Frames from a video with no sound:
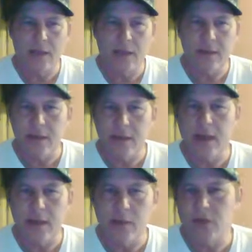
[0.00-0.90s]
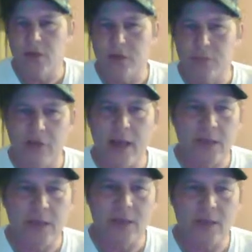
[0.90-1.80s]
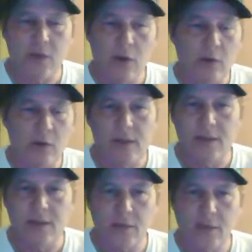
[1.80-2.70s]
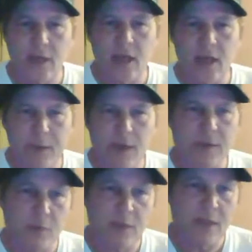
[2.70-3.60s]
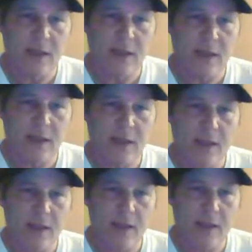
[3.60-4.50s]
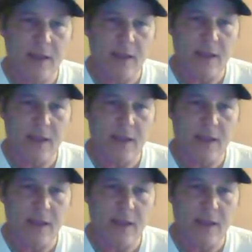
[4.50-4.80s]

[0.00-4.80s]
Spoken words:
and then I questioned Brian, and he says no, they don't take sales tax out of me. So they take it out from Rhode Island.